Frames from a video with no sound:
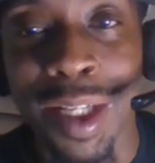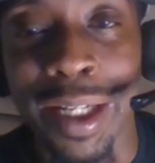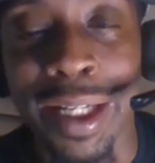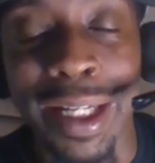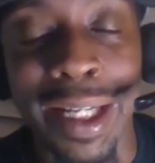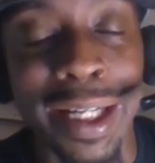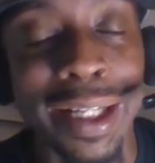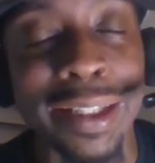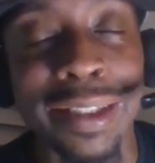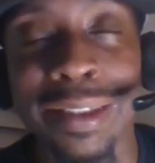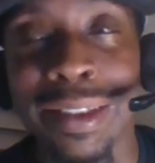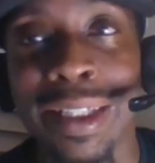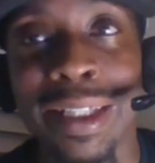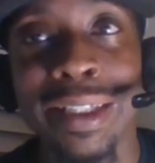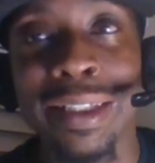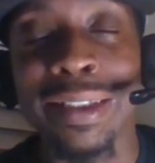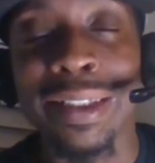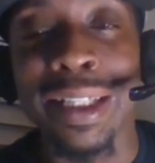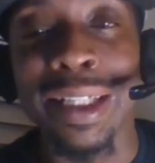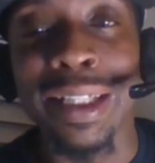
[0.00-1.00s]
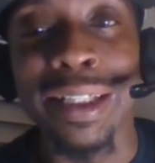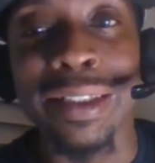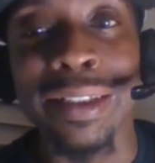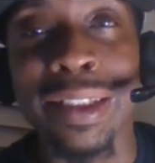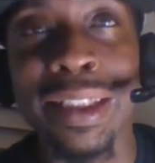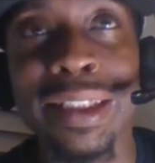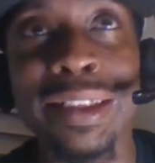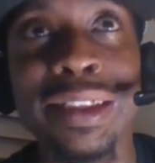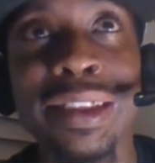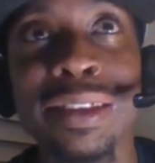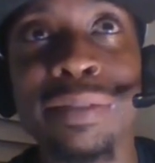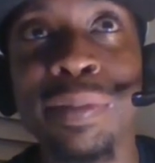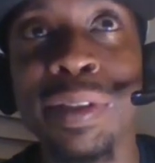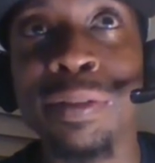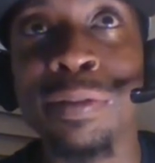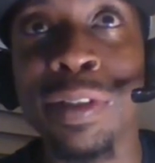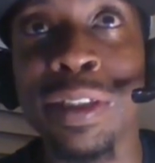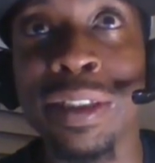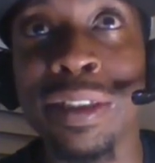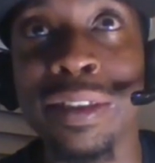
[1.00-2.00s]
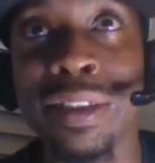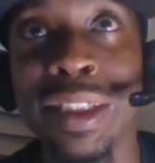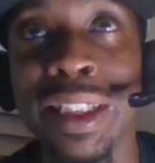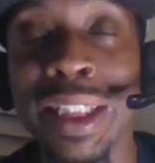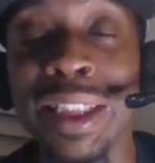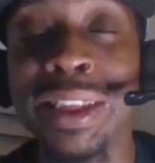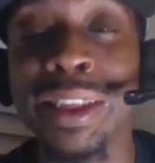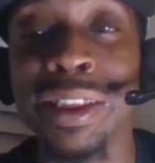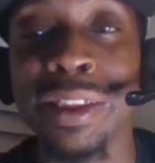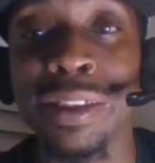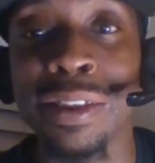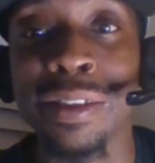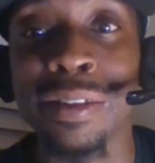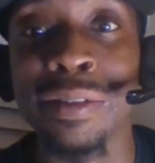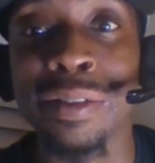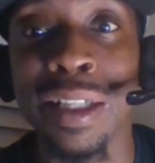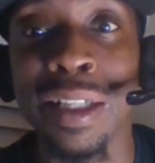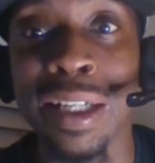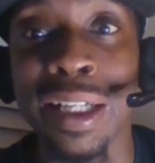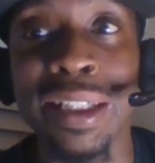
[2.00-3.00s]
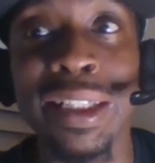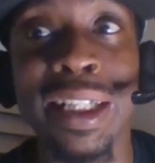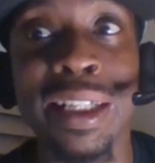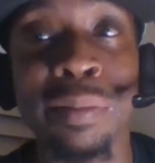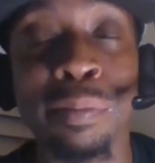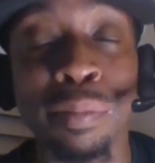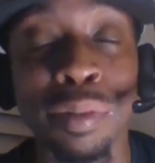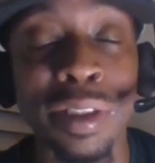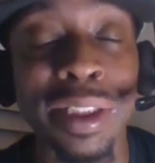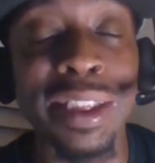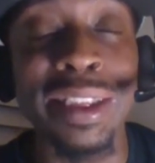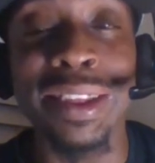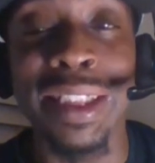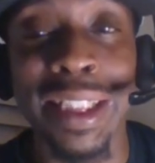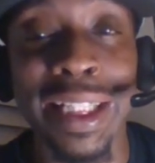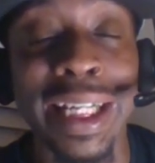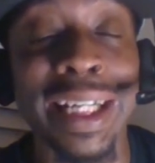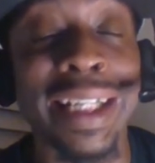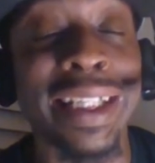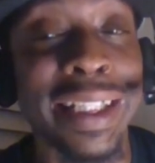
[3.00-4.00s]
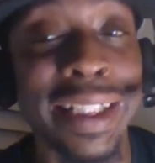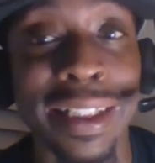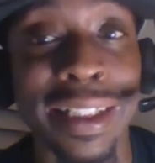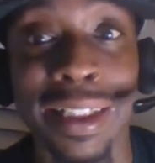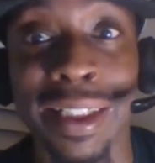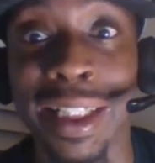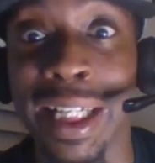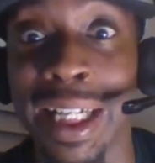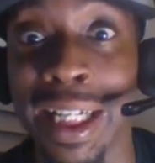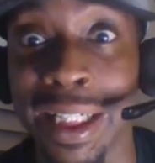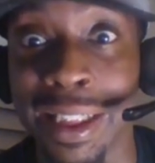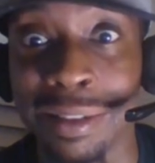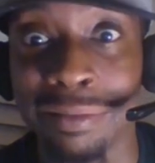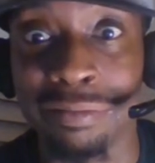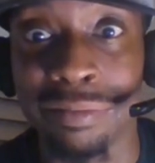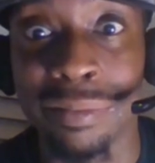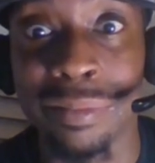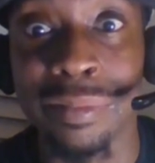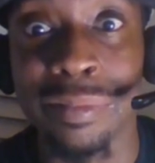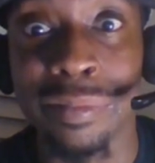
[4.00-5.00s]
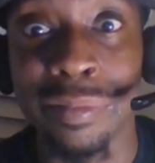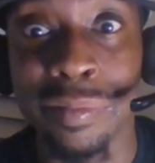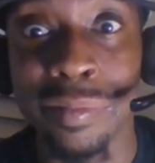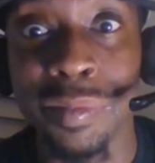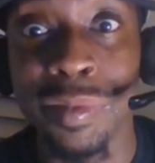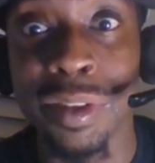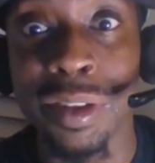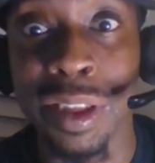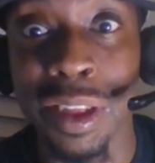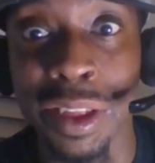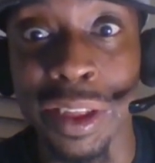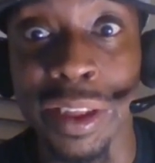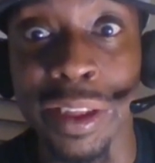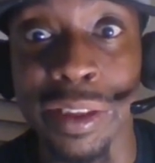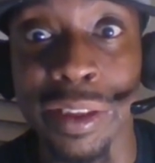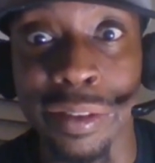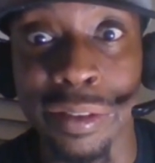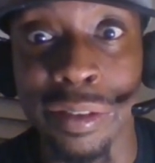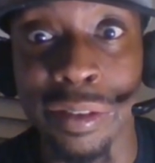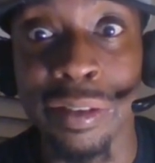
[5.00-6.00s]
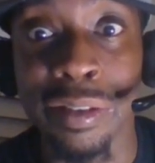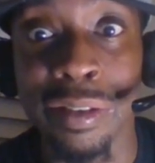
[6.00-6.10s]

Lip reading: And let's just be real. This year, I think Brees done got hit a lot this year.